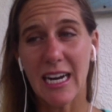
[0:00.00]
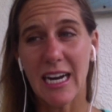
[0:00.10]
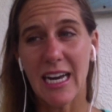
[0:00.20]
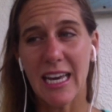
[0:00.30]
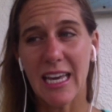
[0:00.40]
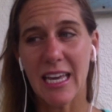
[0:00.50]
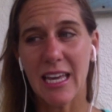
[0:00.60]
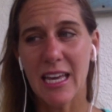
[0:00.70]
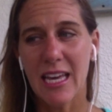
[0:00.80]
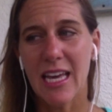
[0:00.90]

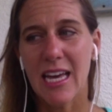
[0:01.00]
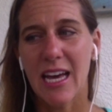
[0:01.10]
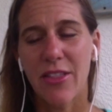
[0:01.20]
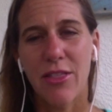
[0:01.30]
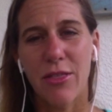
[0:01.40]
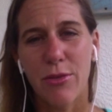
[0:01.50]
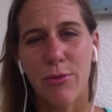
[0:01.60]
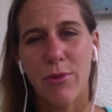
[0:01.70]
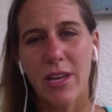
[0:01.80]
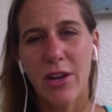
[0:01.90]
I had
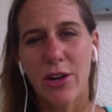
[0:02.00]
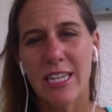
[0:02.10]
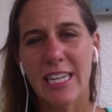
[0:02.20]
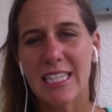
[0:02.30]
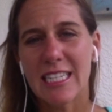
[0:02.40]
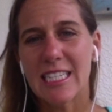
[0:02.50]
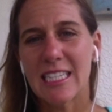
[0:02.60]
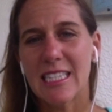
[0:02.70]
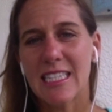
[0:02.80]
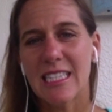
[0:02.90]
3 herniated
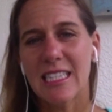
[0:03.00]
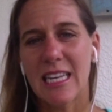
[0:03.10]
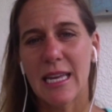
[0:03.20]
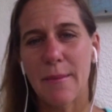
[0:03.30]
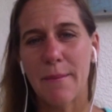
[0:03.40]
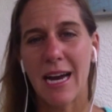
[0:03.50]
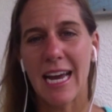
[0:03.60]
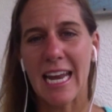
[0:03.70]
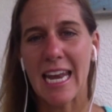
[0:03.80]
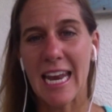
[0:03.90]
discs in
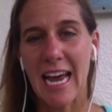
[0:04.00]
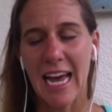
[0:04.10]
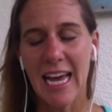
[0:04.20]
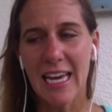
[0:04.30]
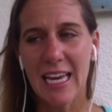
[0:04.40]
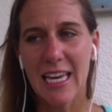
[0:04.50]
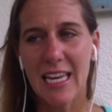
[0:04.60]
my neck,